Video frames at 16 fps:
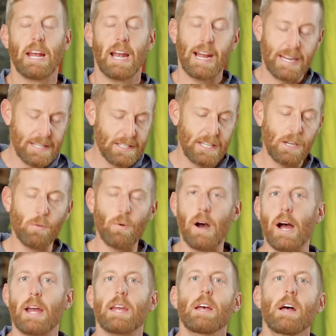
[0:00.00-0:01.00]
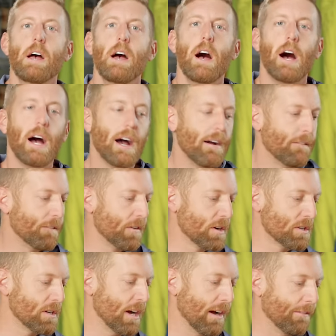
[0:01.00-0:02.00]
And I can see why.
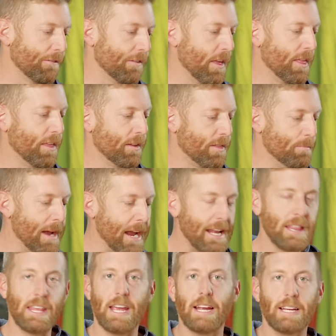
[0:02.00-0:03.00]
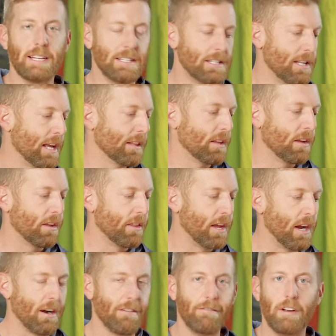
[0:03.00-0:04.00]
First off, the main thing is that
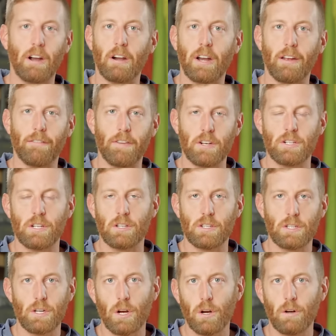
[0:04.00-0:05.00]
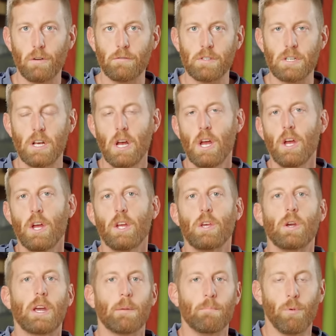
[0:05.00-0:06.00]
they are very efficient stoves.
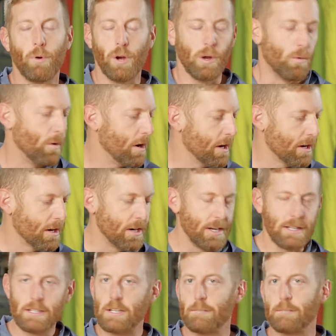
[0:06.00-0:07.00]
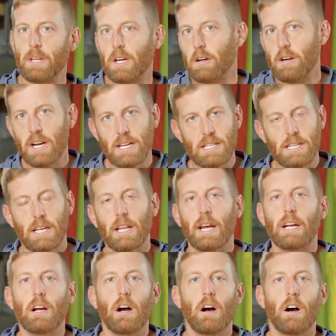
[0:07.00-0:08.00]
You can boil water in something crazy
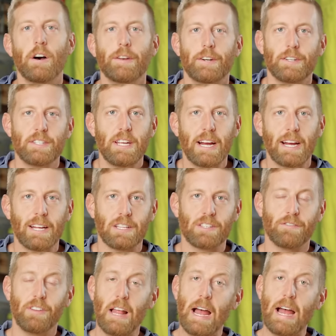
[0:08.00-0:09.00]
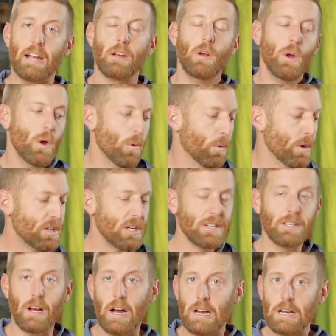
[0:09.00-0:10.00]
like 100 seconds flat, which
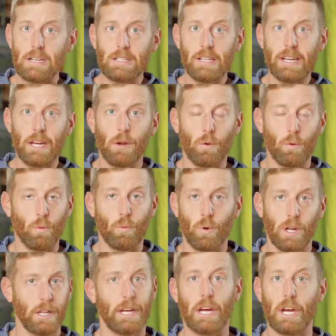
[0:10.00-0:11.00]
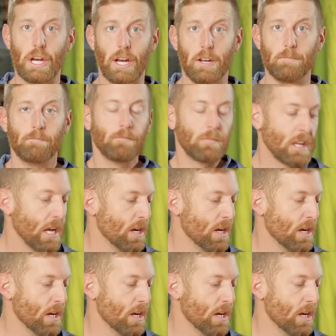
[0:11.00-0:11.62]
is honestly really good.